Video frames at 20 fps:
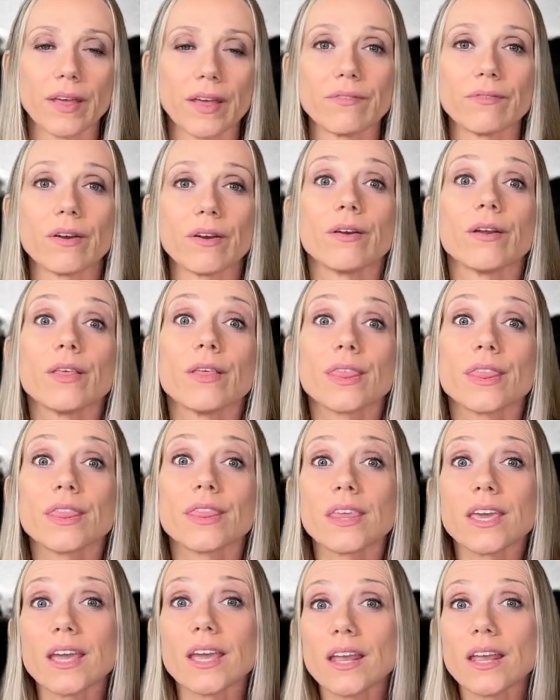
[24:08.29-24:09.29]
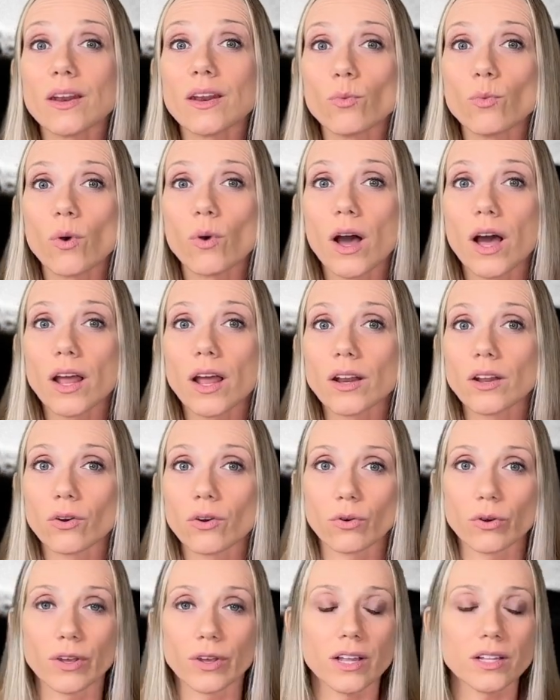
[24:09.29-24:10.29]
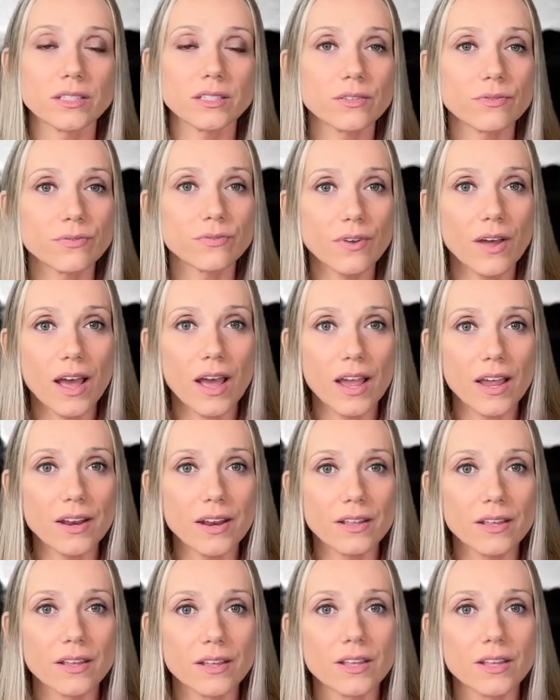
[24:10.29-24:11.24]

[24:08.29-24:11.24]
a very thin one or calcified.